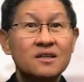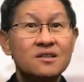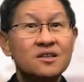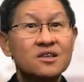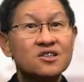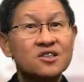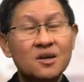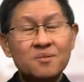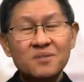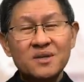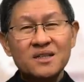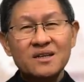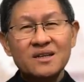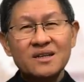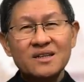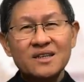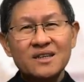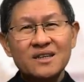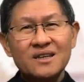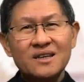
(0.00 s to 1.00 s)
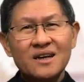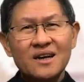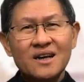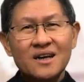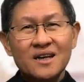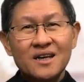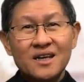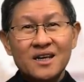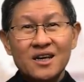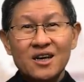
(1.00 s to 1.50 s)
In the seminary,
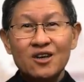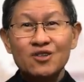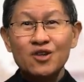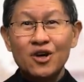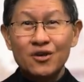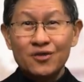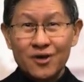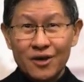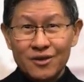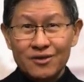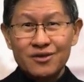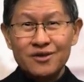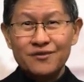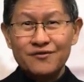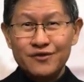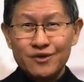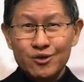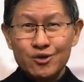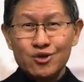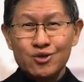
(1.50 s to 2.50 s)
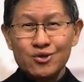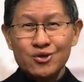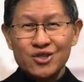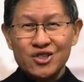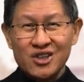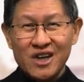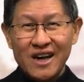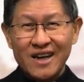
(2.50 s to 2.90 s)
he had another future